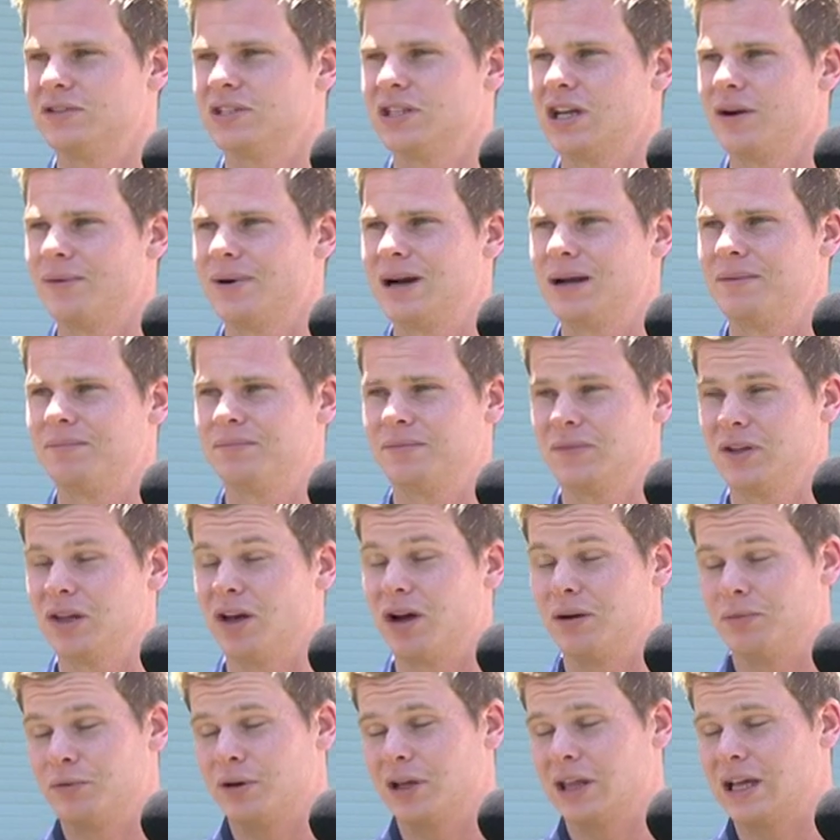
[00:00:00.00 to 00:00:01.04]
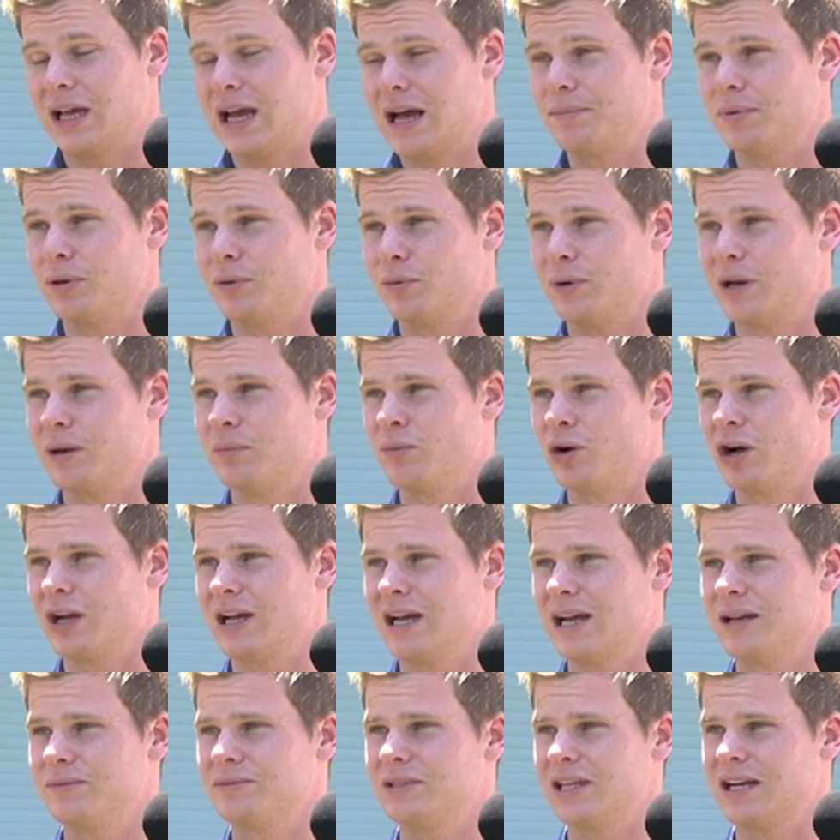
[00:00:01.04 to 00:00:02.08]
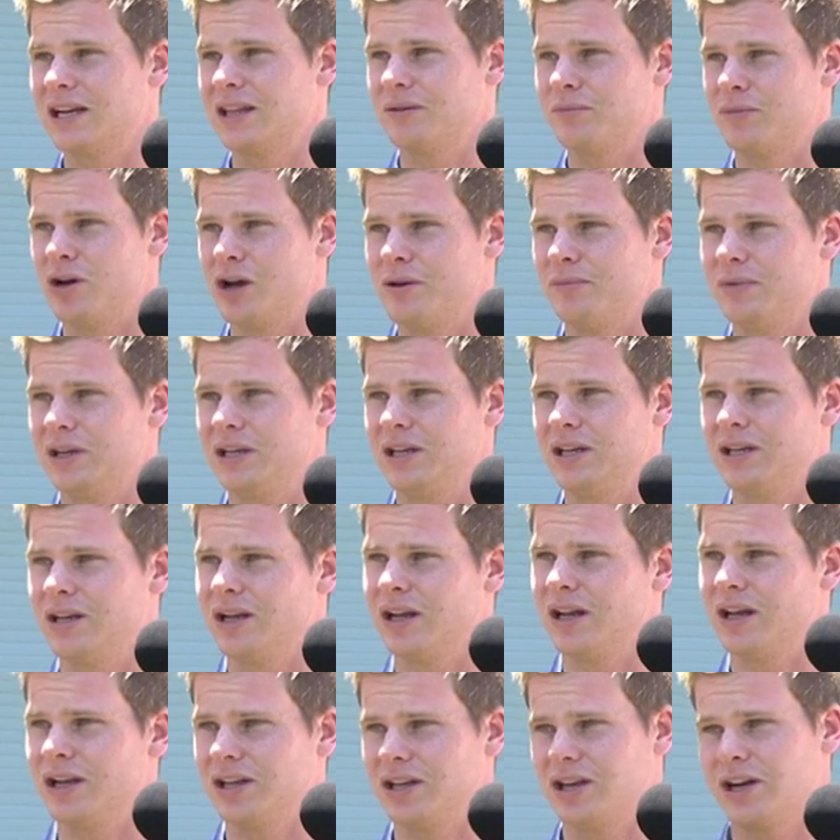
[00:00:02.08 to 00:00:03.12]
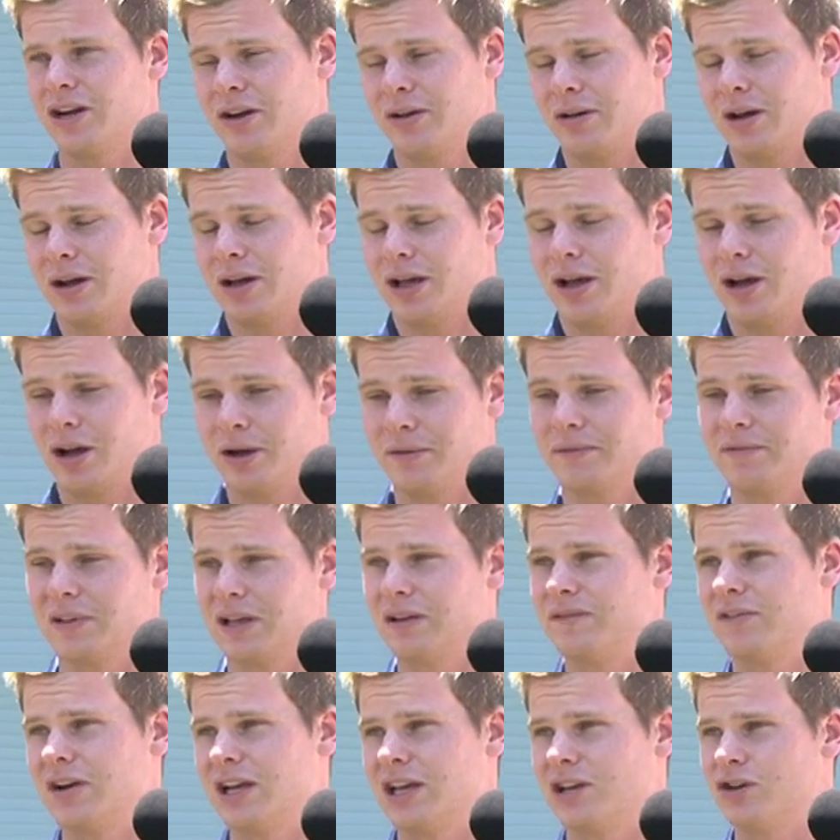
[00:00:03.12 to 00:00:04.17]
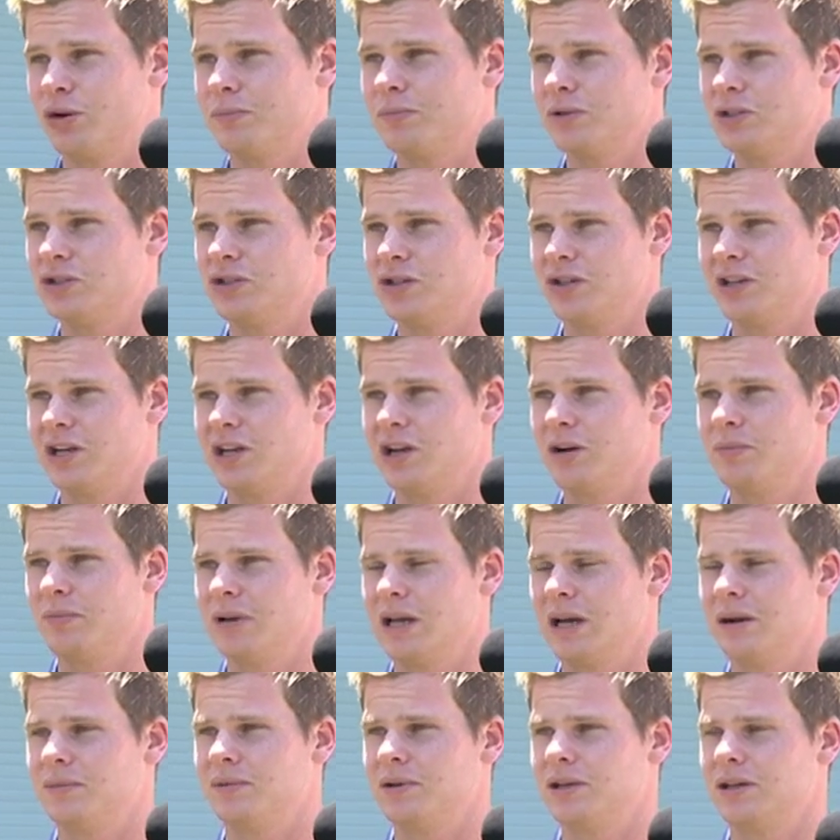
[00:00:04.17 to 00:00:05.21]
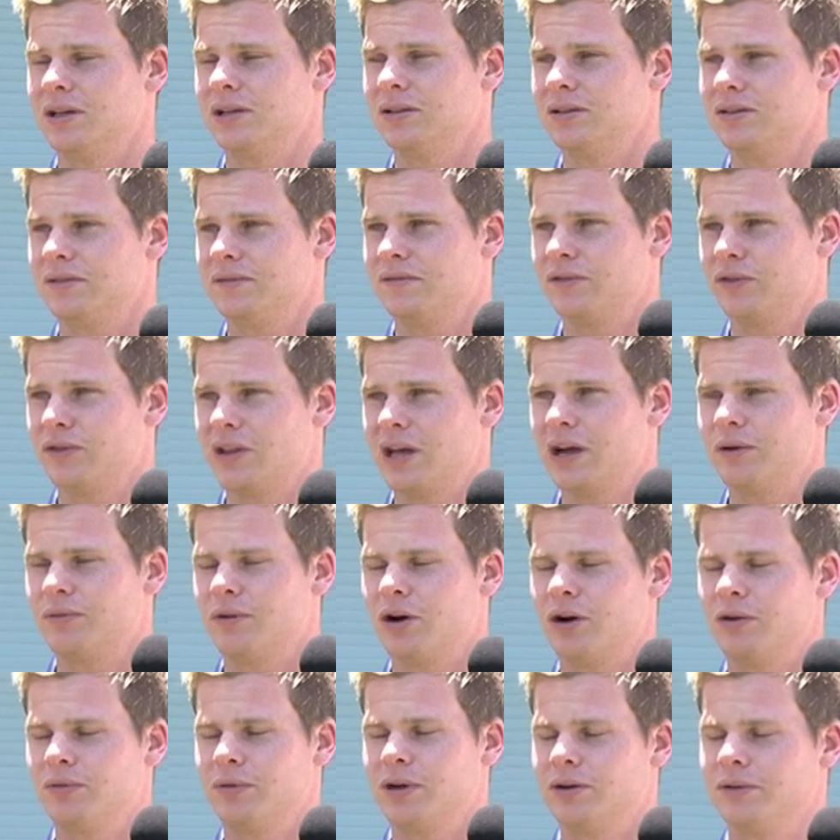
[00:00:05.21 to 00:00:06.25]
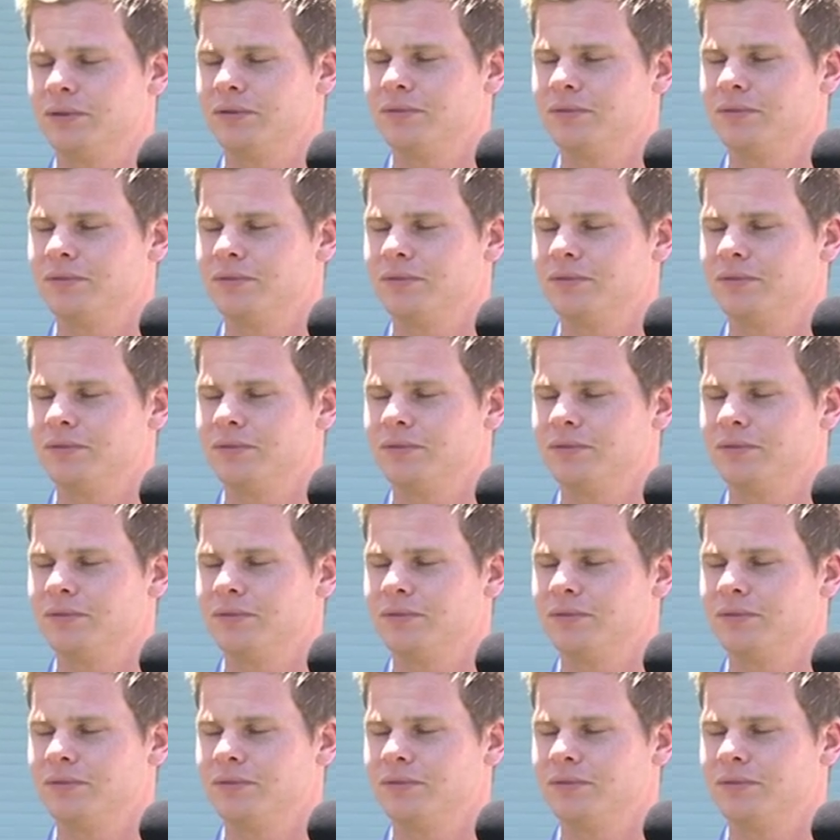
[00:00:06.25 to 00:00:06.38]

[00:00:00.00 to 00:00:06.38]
So um, I'm really happy where my game's at at the moment and, and, you know, hopefully if I get an opportunity, I'll be able to, to fill that role well.